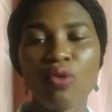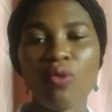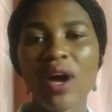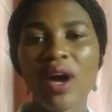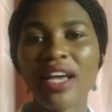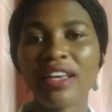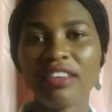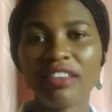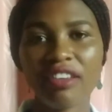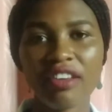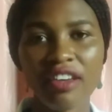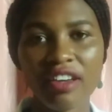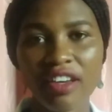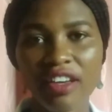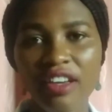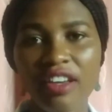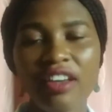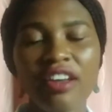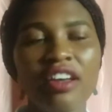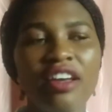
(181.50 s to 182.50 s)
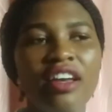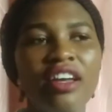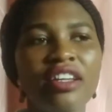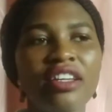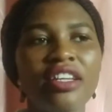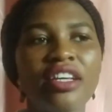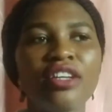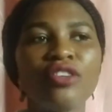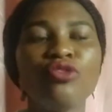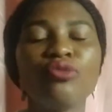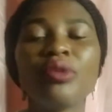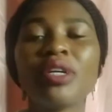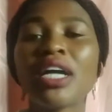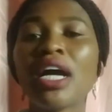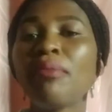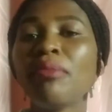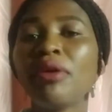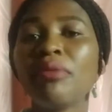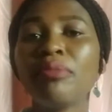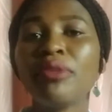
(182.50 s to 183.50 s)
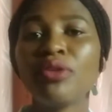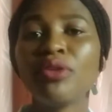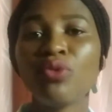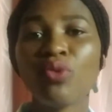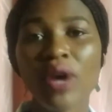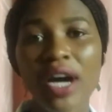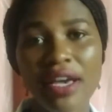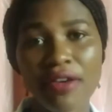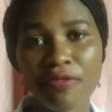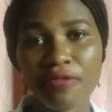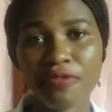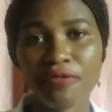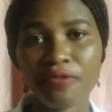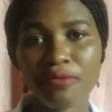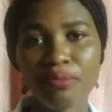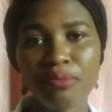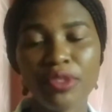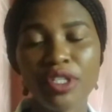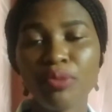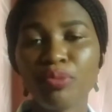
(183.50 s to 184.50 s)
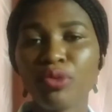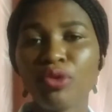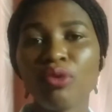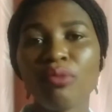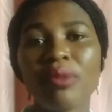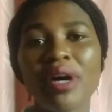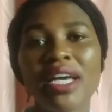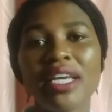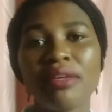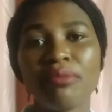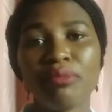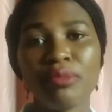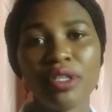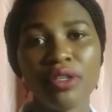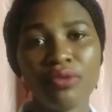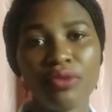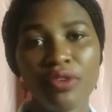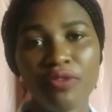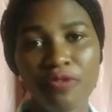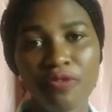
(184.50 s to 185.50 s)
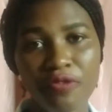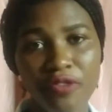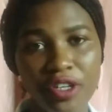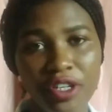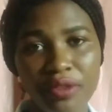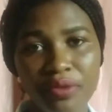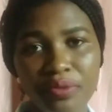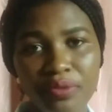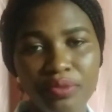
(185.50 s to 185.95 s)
1 year, and then you become a midwife, diploma in midwifery.